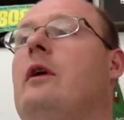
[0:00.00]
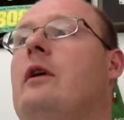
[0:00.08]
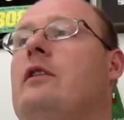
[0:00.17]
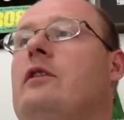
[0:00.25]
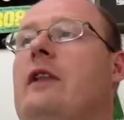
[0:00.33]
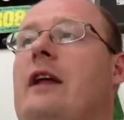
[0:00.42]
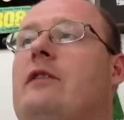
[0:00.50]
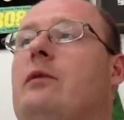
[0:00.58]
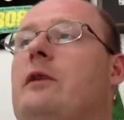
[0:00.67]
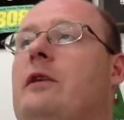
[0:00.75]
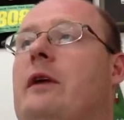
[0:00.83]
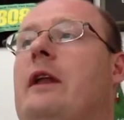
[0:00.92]
so that's
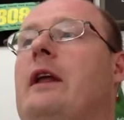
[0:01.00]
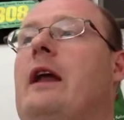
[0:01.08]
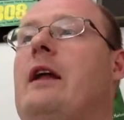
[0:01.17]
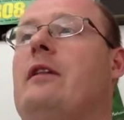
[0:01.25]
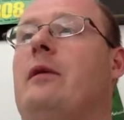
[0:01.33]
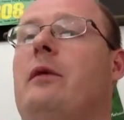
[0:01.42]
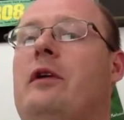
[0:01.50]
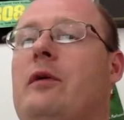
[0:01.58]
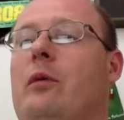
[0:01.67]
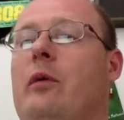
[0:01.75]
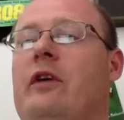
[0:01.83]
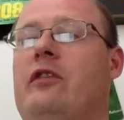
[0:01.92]
what they're getting at. They want
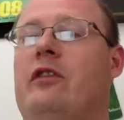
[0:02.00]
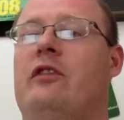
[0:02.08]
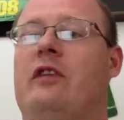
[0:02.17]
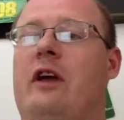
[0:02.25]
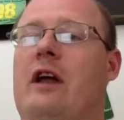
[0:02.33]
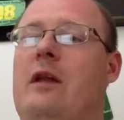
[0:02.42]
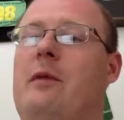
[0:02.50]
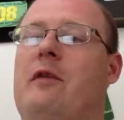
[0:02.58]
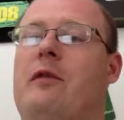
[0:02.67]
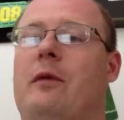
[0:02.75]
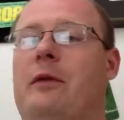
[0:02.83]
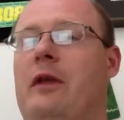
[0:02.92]
your wishes to kind of be
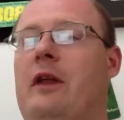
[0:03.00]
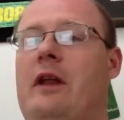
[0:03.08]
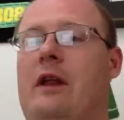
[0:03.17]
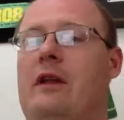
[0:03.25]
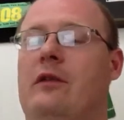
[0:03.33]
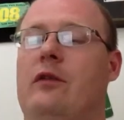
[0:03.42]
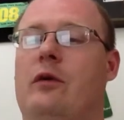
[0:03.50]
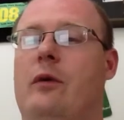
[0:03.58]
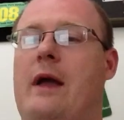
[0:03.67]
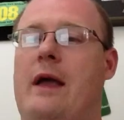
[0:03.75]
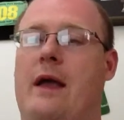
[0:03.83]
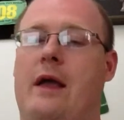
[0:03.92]
formulated into
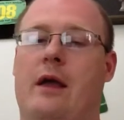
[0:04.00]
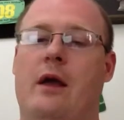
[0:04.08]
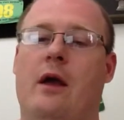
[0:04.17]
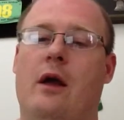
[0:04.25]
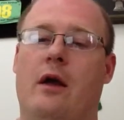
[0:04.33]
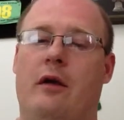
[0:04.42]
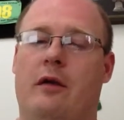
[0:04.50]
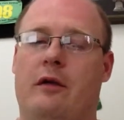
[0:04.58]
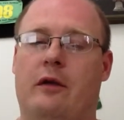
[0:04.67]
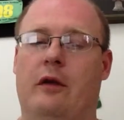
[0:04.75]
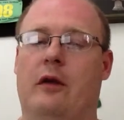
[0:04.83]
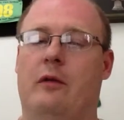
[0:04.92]
a,
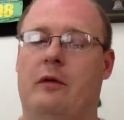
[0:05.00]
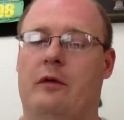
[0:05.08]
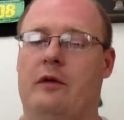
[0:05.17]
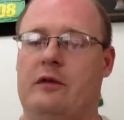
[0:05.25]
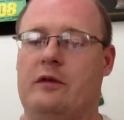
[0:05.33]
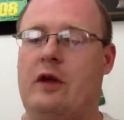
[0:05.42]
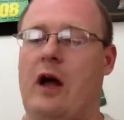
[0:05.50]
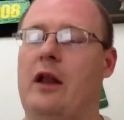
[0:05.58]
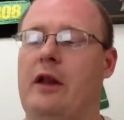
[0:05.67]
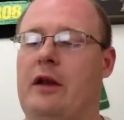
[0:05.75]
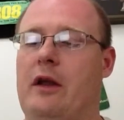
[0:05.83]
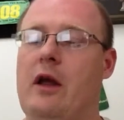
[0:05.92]
you know,
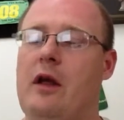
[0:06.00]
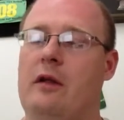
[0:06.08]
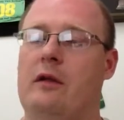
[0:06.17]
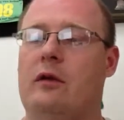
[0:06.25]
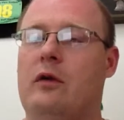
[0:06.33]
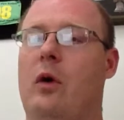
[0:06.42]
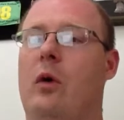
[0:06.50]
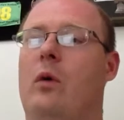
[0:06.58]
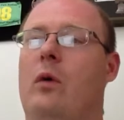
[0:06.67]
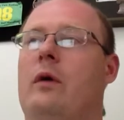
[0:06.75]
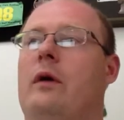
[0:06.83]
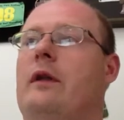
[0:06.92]
solid
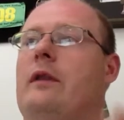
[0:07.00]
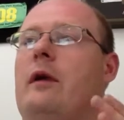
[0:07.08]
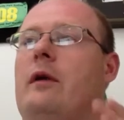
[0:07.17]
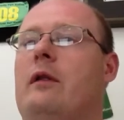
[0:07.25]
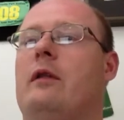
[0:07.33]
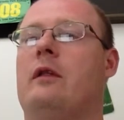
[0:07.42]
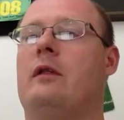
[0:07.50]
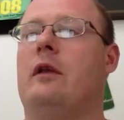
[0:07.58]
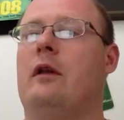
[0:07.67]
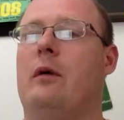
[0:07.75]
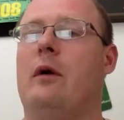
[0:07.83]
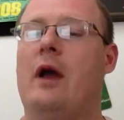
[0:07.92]
goal. They,
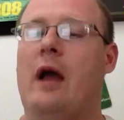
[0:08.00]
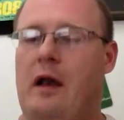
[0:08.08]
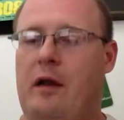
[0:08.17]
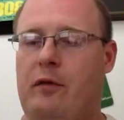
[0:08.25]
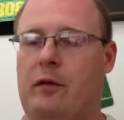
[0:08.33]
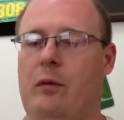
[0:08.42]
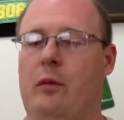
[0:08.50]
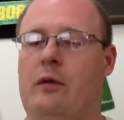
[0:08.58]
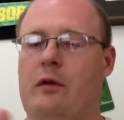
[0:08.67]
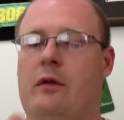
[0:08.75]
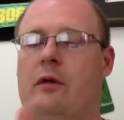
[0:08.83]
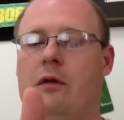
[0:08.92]
you know, and if you
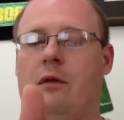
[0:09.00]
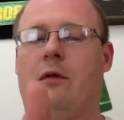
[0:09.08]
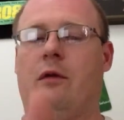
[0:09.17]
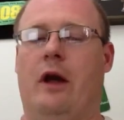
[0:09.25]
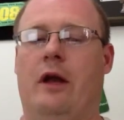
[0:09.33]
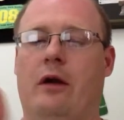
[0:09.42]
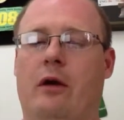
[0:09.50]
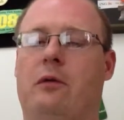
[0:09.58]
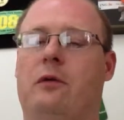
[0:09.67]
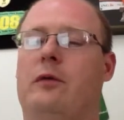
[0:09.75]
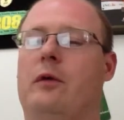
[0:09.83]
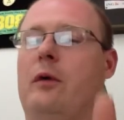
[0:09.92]
kind of go
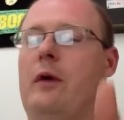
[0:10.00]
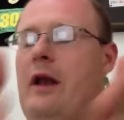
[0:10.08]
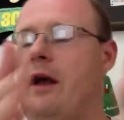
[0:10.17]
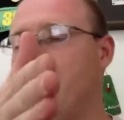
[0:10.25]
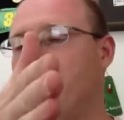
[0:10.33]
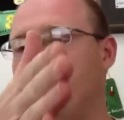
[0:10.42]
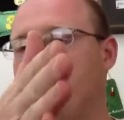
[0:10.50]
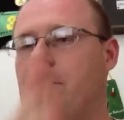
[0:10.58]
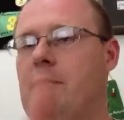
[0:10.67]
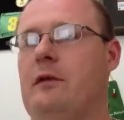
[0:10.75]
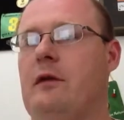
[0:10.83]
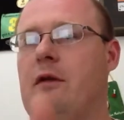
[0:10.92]
through and have
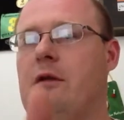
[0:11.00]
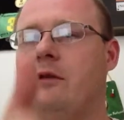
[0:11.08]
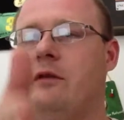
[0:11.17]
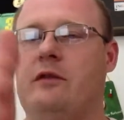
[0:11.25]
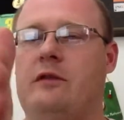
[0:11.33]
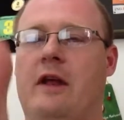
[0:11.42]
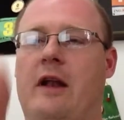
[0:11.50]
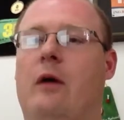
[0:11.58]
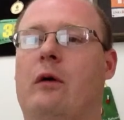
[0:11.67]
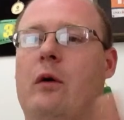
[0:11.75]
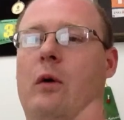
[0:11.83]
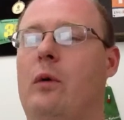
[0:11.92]
set
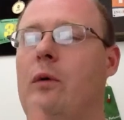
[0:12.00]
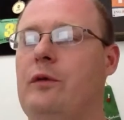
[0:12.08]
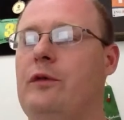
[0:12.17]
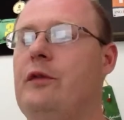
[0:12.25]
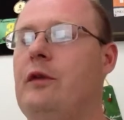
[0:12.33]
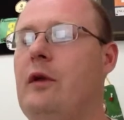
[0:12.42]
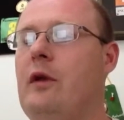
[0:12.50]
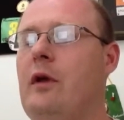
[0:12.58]
out goals